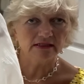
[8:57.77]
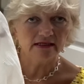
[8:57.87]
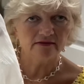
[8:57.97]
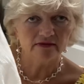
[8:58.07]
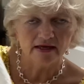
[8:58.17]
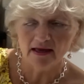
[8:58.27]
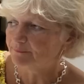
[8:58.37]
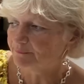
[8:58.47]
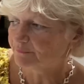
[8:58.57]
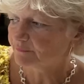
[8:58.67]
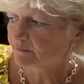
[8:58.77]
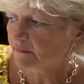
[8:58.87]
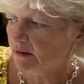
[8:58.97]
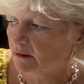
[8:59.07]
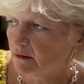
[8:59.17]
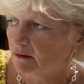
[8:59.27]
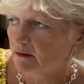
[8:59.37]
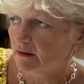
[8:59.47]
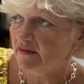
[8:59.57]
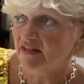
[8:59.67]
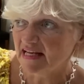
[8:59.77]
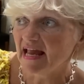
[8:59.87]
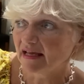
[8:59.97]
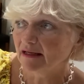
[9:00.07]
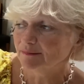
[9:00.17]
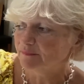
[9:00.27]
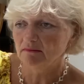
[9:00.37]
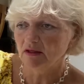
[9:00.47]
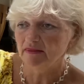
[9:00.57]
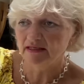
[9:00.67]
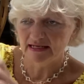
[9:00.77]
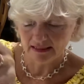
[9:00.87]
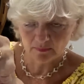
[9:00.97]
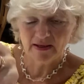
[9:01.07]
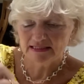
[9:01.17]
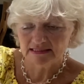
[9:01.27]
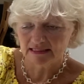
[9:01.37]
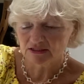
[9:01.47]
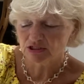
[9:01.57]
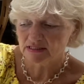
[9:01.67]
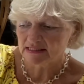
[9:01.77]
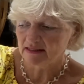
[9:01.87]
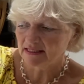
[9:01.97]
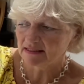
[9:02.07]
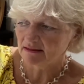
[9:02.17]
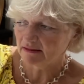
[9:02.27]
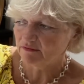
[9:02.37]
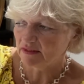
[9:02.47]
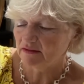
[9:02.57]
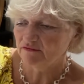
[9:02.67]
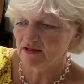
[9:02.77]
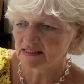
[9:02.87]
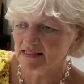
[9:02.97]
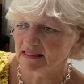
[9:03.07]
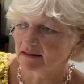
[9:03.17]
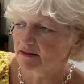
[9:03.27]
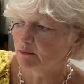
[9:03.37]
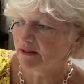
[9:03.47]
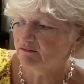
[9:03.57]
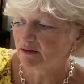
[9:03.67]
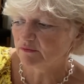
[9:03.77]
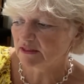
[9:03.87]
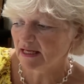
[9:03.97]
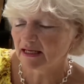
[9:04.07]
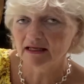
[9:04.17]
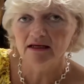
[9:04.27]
in the neck, and the neck binding, I should say, the facing that went around the neck.